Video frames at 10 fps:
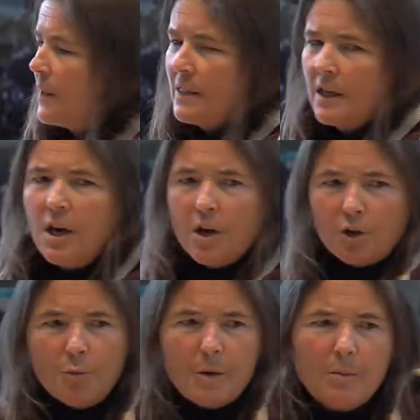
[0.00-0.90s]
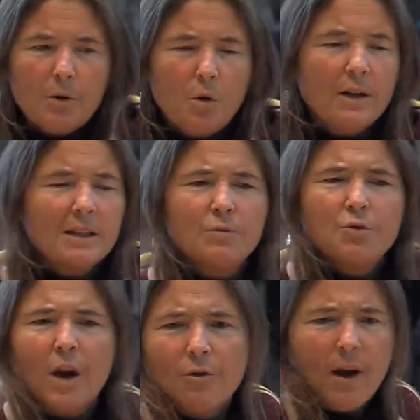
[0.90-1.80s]
He said, You people, go get some
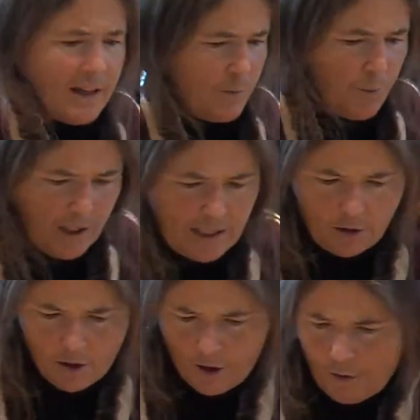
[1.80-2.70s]
dry grass, bring it down,